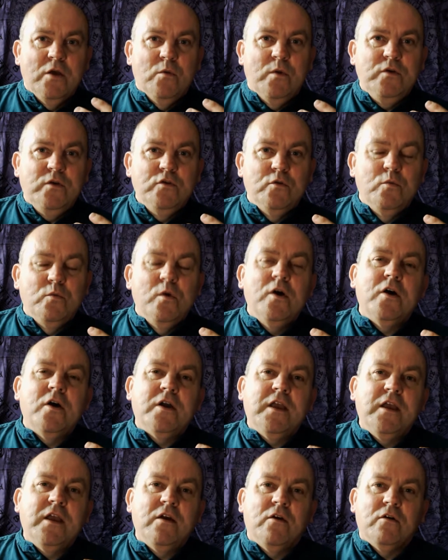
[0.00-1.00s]

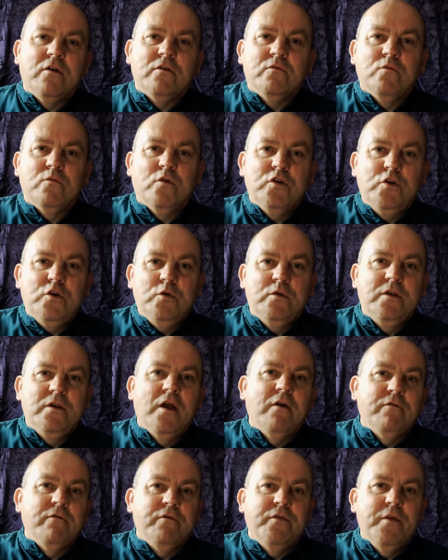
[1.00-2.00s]
working on what you
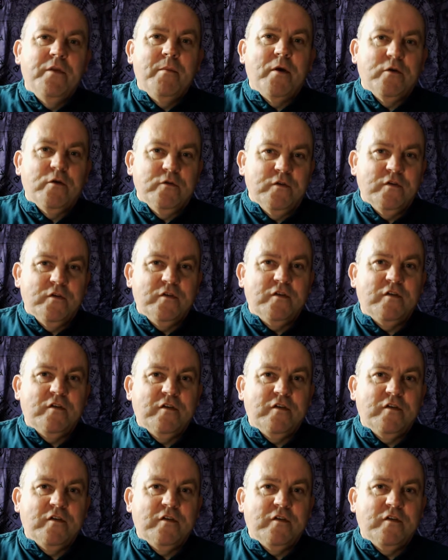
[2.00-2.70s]
love the most,